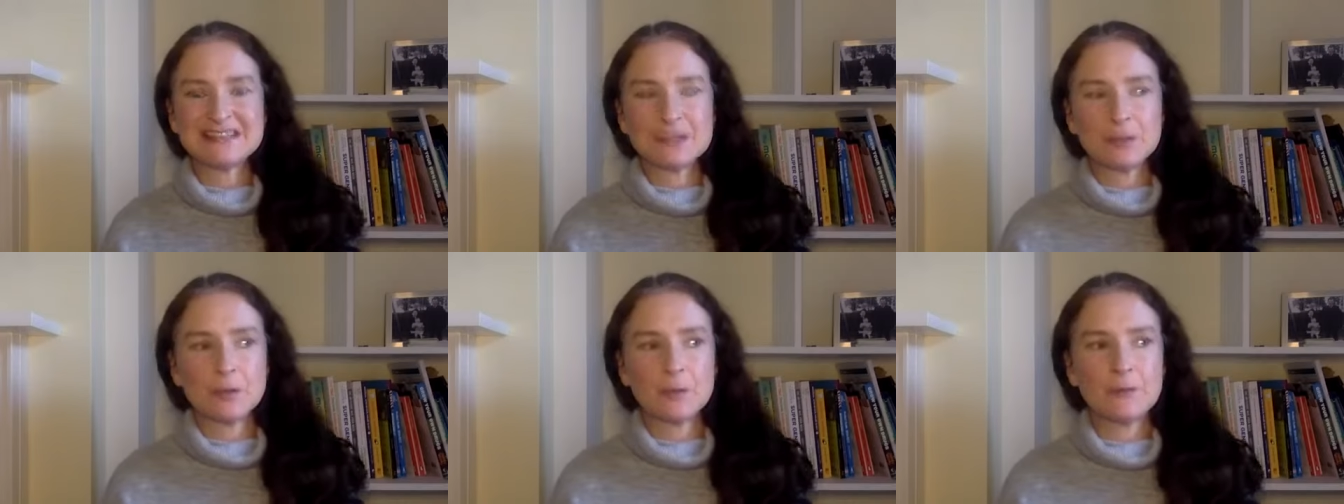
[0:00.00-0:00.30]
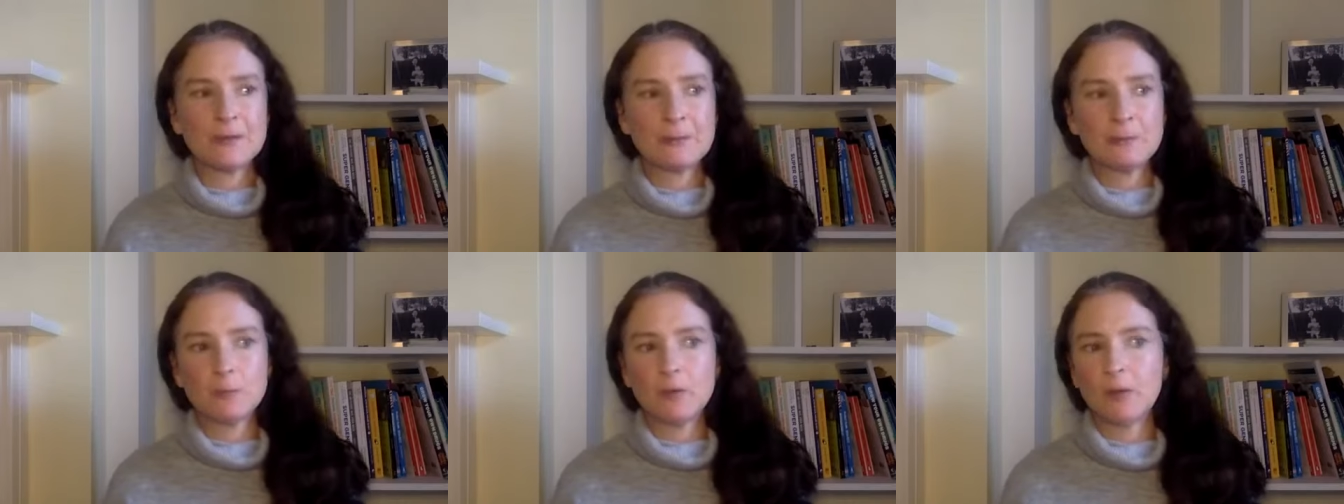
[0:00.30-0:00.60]
So, I
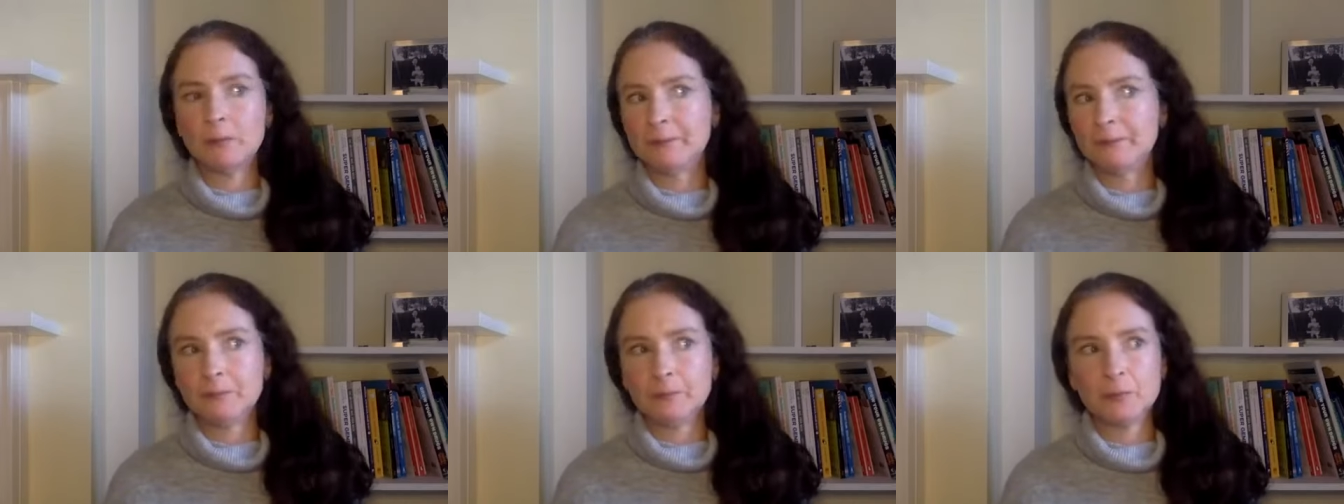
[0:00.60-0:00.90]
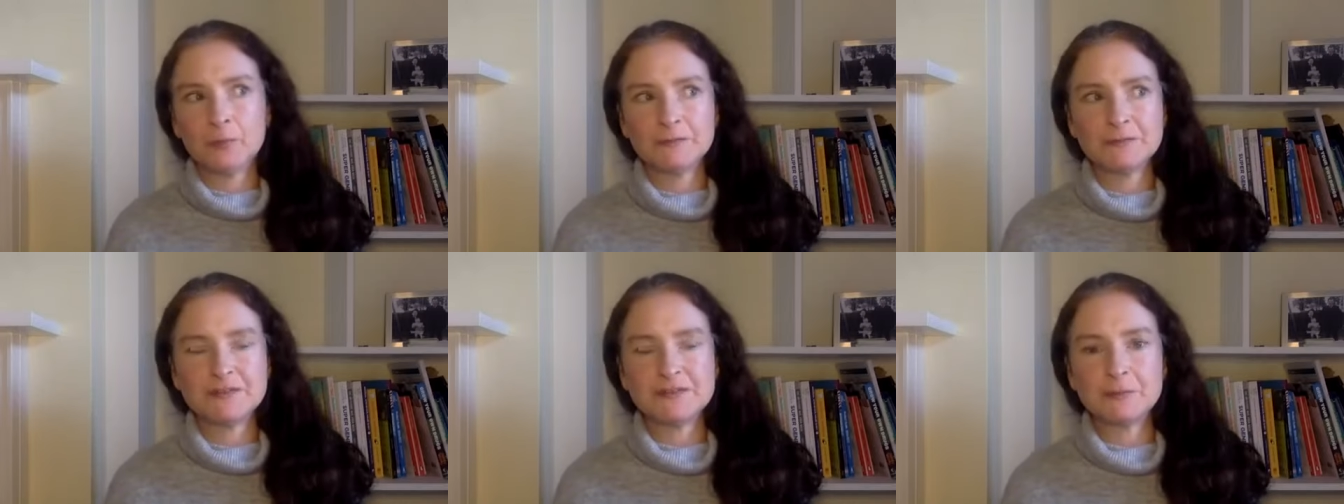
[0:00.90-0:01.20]
mean,
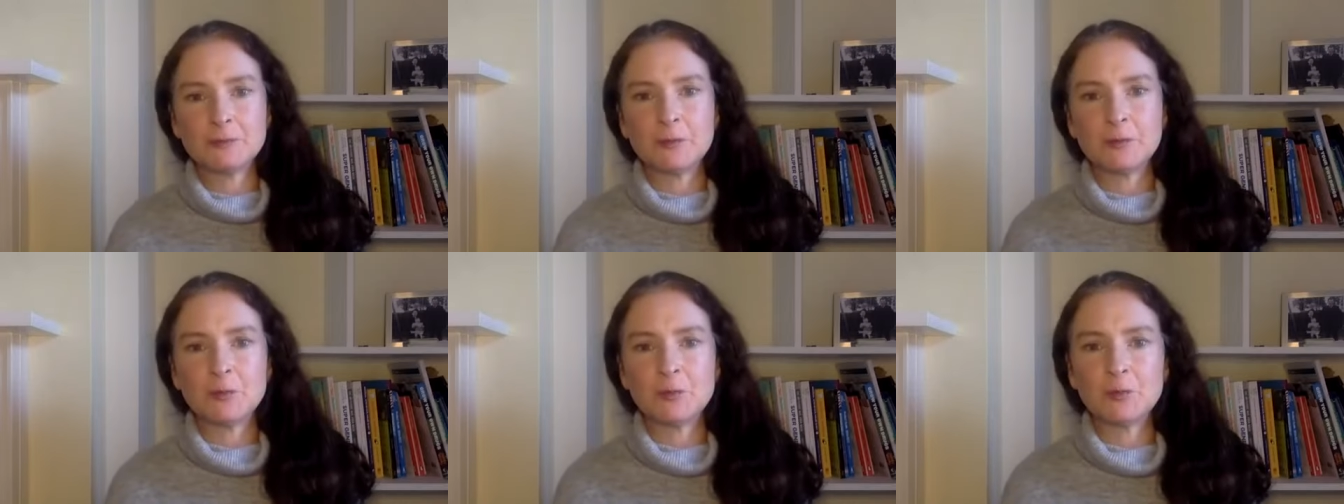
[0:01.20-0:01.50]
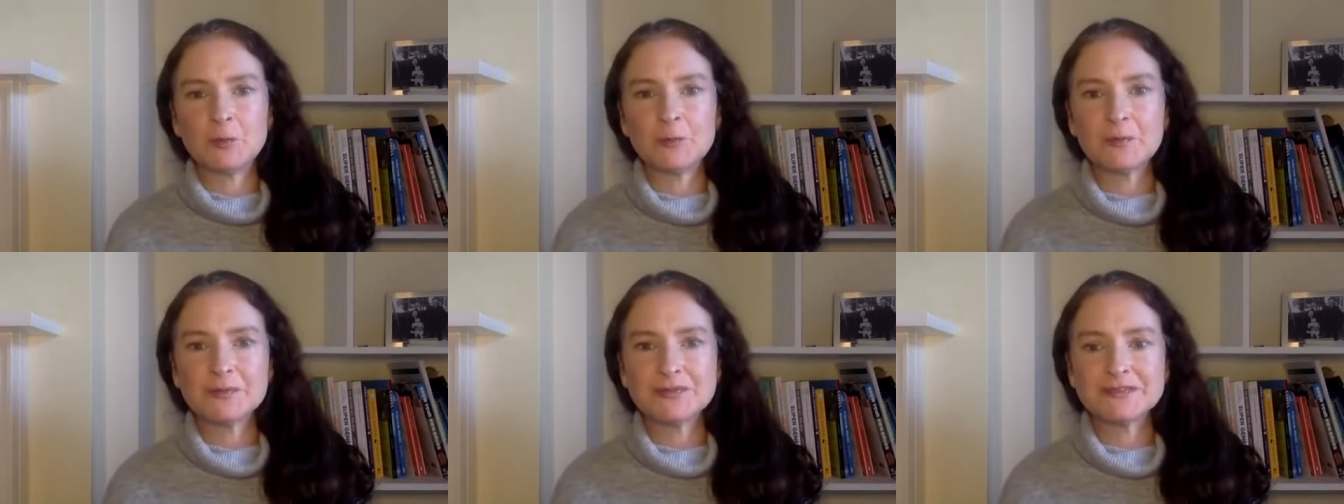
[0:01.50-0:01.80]
obviously we
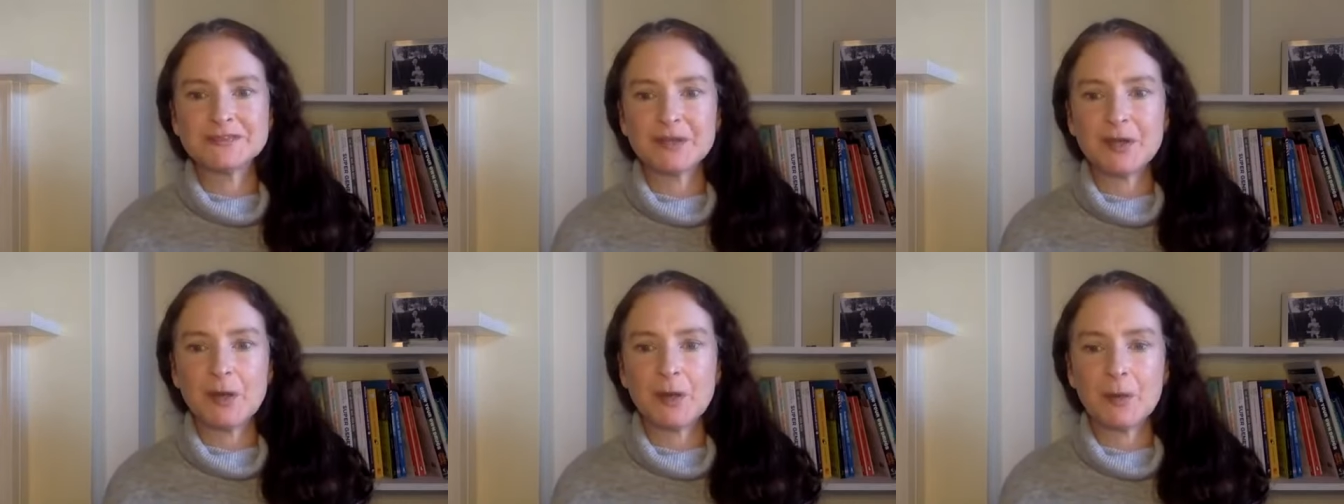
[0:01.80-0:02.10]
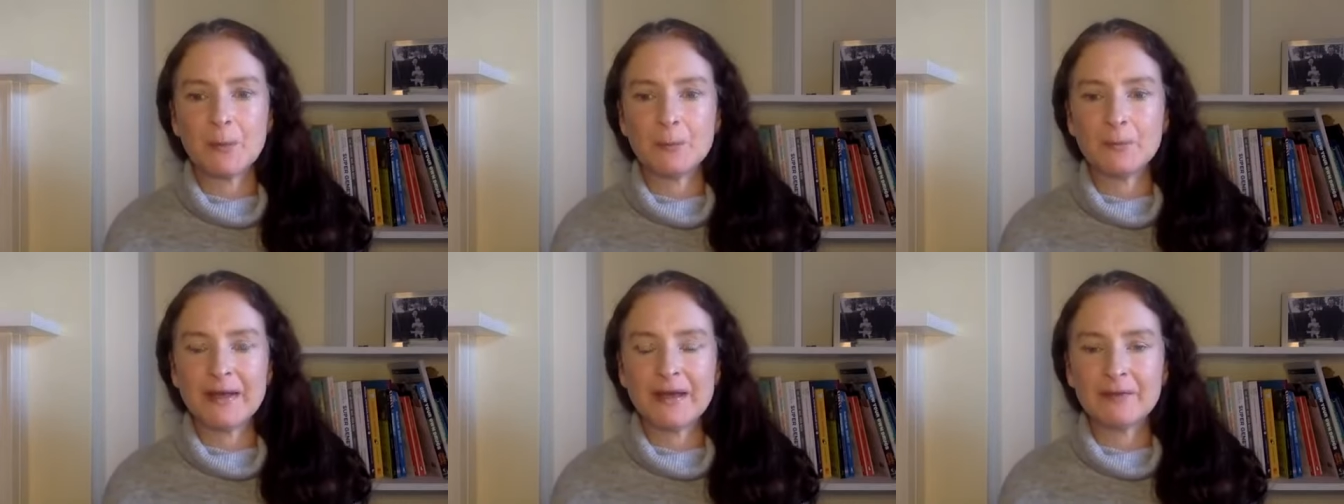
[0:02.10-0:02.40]
all
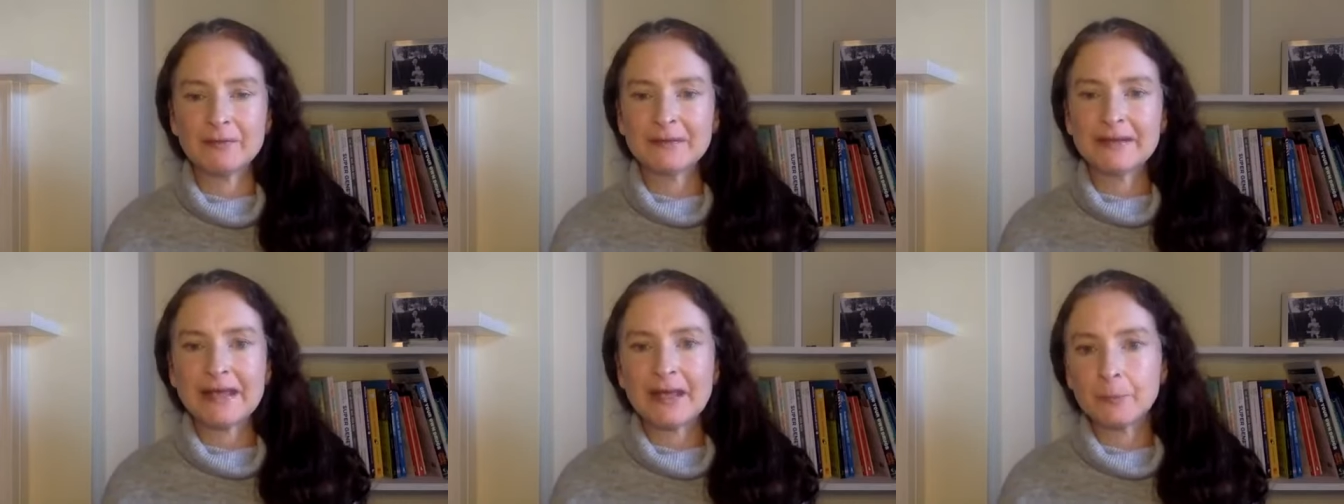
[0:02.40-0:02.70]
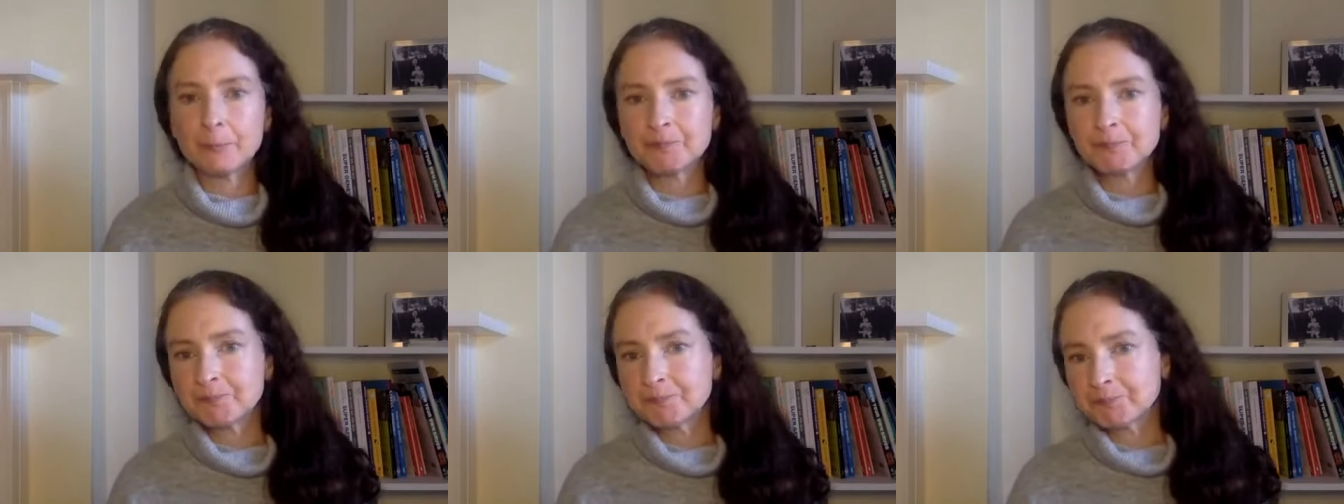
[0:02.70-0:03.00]
succumb now and
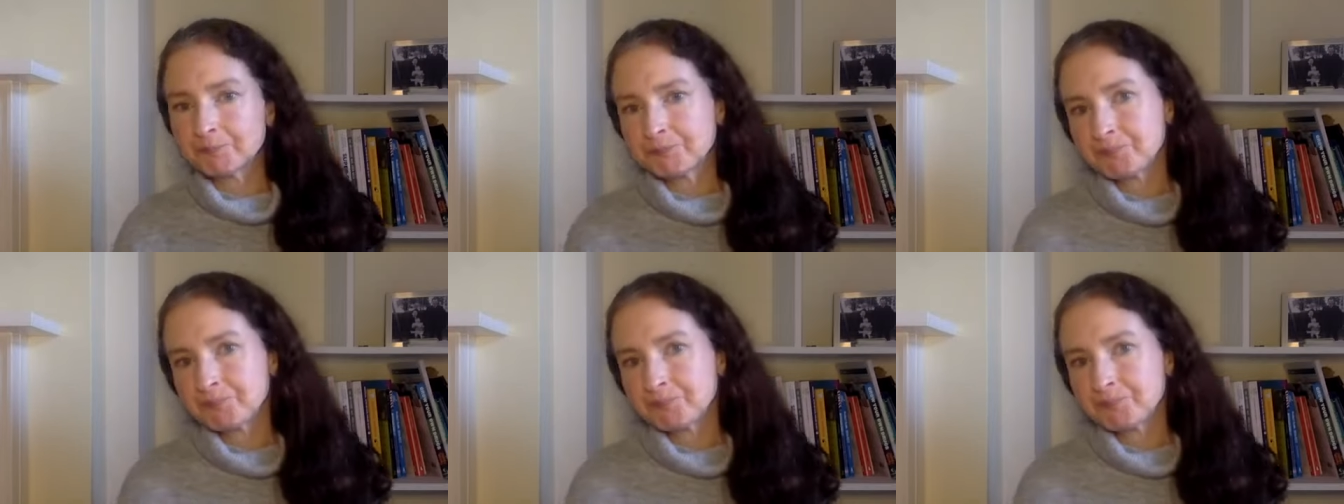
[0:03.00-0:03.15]
again,